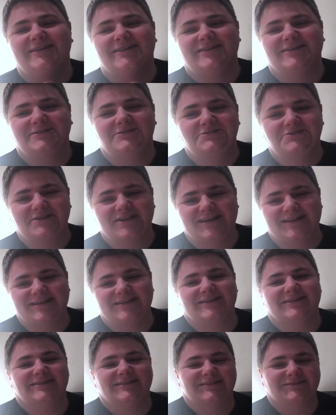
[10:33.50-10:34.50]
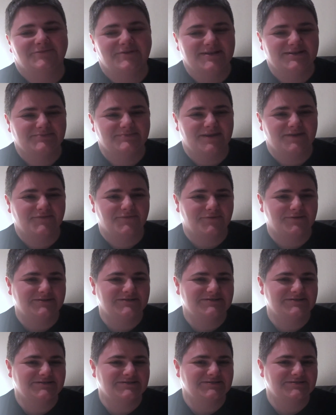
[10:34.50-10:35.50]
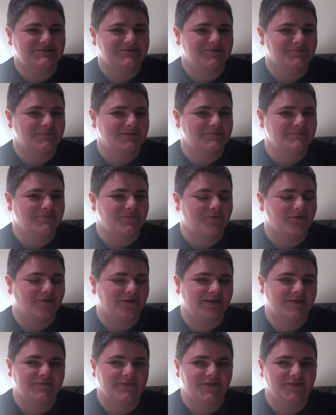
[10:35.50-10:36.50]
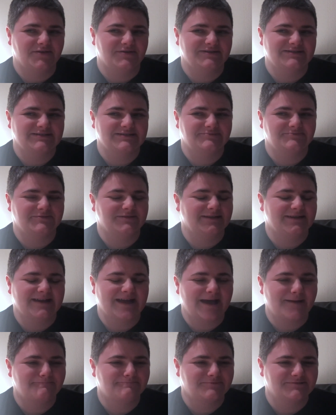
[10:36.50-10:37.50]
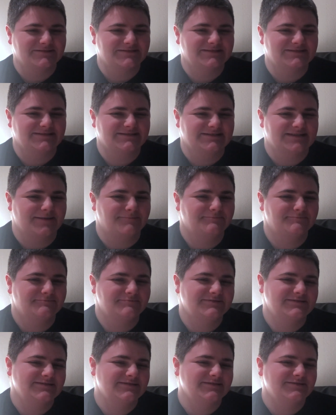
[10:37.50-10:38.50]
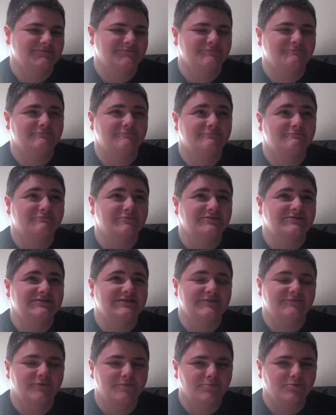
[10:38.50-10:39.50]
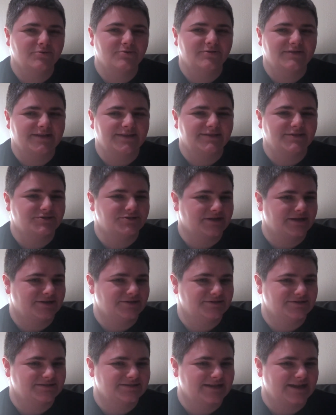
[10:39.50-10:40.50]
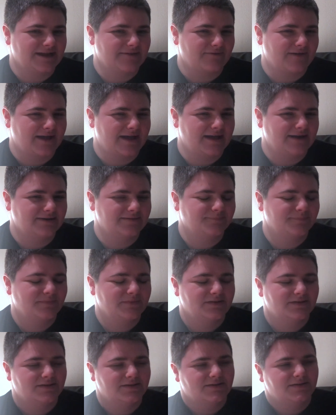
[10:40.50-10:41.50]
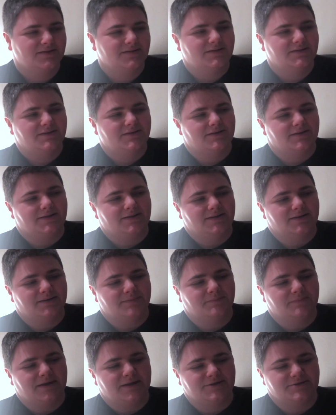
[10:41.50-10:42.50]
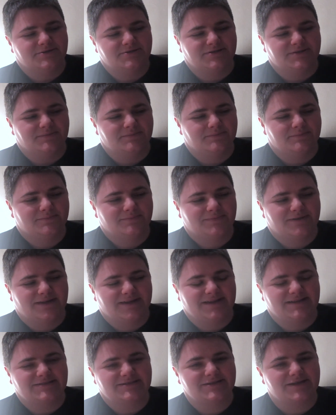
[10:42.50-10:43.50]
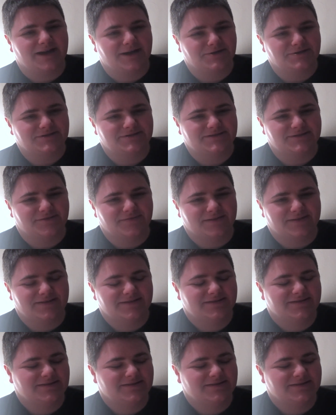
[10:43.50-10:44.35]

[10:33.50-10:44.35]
try to raise my voice just a little bit more, even though it's really not perceivable, like the changes that I've had. I just am, I guess, conscious of it